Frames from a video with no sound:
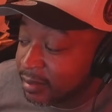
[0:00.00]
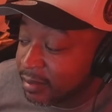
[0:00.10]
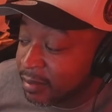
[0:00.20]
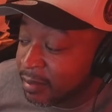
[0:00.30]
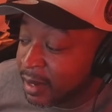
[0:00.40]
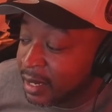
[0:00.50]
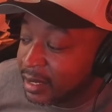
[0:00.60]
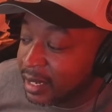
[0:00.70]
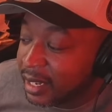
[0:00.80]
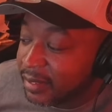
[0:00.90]
my
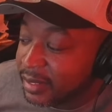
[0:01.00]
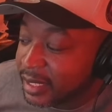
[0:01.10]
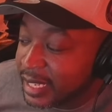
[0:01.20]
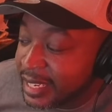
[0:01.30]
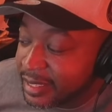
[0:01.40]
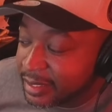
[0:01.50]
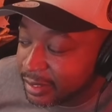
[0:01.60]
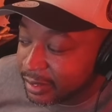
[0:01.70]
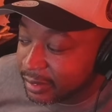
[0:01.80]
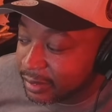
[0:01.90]
life
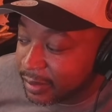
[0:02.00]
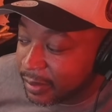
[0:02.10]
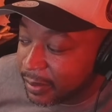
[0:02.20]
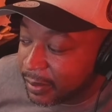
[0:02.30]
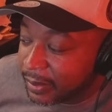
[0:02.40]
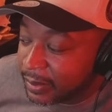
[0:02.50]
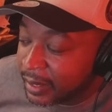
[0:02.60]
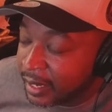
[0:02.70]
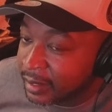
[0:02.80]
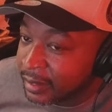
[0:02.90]
easier.
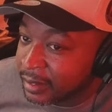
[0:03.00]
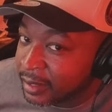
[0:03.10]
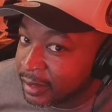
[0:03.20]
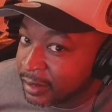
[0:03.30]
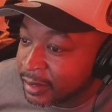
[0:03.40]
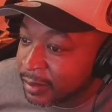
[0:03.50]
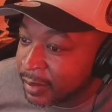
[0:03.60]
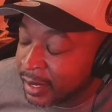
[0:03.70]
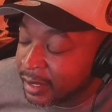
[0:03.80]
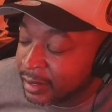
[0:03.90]
Now the
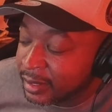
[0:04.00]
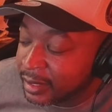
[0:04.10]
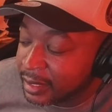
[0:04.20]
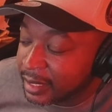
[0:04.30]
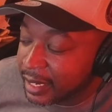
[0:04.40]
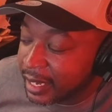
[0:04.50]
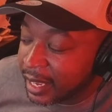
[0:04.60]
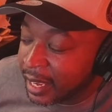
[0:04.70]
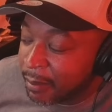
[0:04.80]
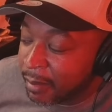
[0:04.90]
main thing,
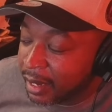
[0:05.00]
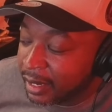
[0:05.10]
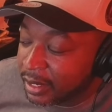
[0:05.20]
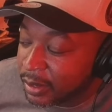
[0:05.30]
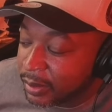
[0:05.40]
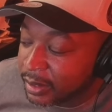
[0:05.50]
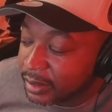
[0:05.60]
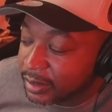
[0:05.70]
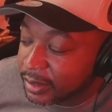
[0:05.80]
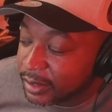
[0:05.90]
am I going
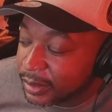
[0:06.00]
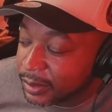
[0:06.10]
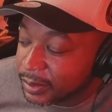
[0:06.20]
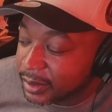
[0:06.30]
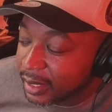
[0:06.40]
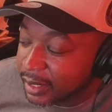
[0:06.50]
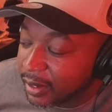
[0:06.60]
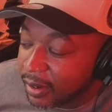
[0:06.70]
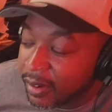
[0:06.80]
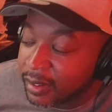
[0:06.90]
to use like
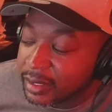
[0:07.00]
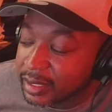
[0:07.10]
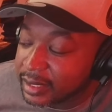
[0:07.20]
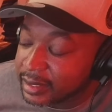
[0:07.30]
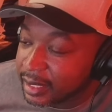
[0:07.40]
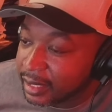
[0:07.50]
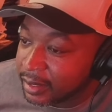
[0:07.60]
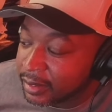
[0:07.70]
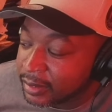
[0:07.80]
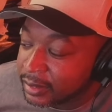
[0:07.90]
all of the
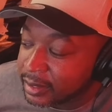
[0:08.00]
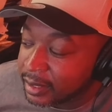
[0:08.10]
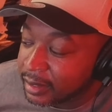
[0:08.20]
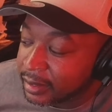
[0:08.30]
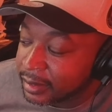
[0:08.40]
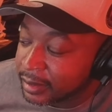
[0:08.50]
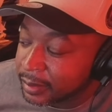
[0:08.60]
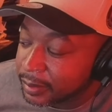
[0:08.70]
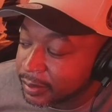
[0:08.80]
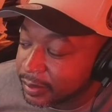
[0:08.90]
sounds
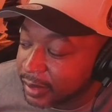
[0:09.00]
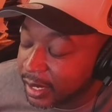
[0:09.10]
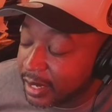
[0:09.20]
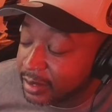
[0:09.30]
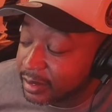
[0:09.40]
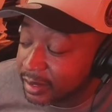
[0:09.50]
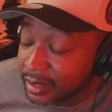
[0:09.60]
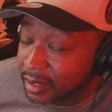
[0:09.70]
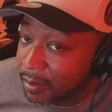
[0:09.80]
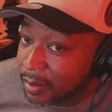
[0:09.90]
like it's
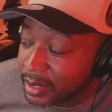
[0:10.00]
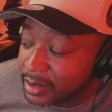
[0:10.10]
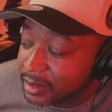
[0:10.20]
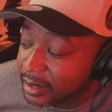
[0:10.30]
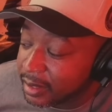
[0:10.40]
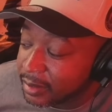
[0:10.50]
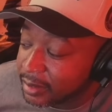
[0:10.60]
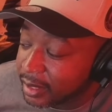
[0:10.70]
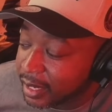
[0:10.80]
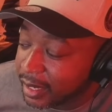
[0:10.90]
a bunch of sounds.
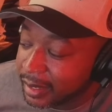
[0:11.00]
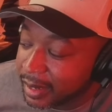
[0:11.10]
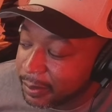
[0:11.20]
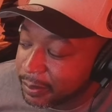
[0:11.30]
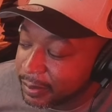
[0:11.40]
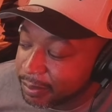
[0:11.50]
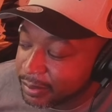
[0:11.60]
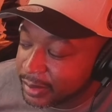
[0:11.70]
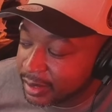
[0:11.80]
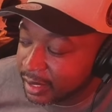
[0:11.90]
Like I
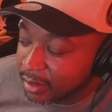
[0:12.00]
took like a